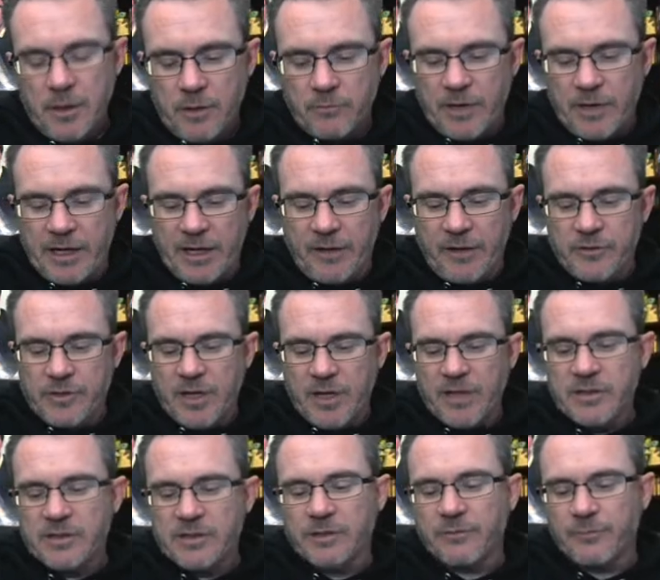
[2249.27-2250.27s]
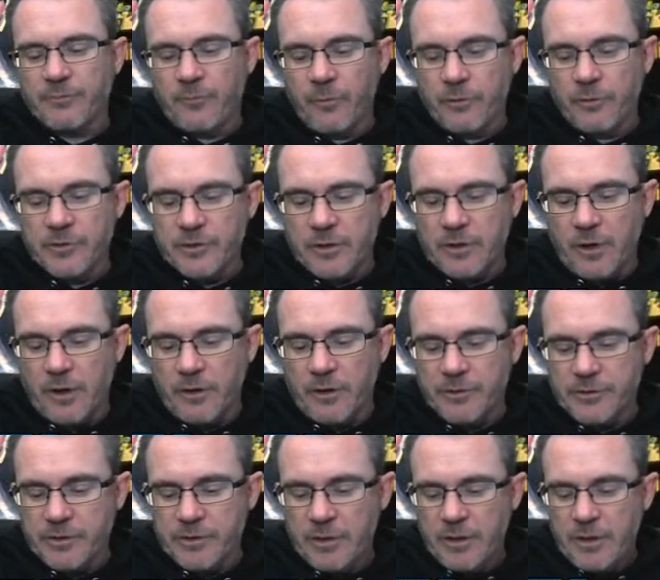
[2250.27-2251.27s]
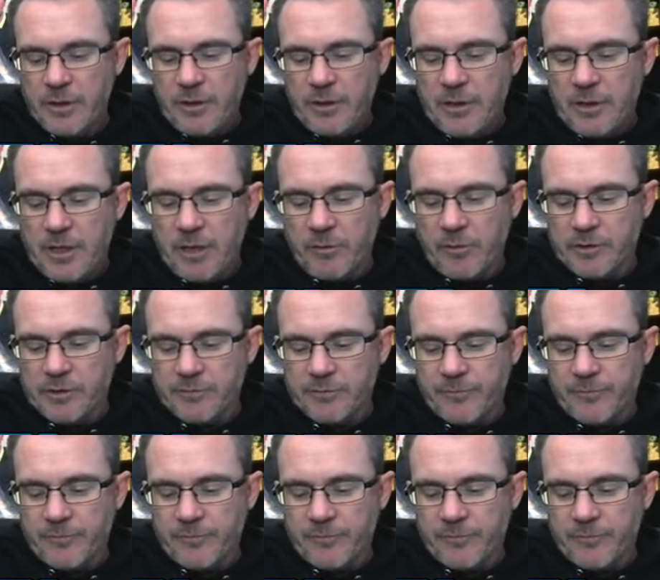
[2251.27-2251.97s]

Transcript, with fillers: Right now gens is at 4 stars, and we're just